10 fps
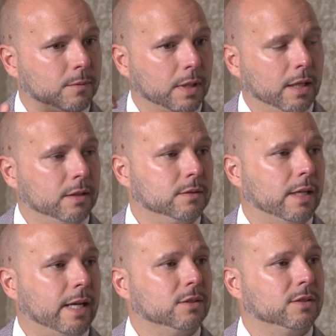I guess
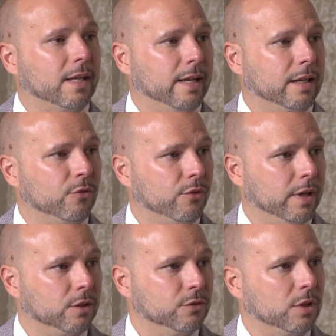anesthetic
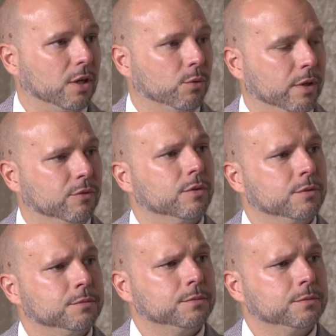effect of Shockwave?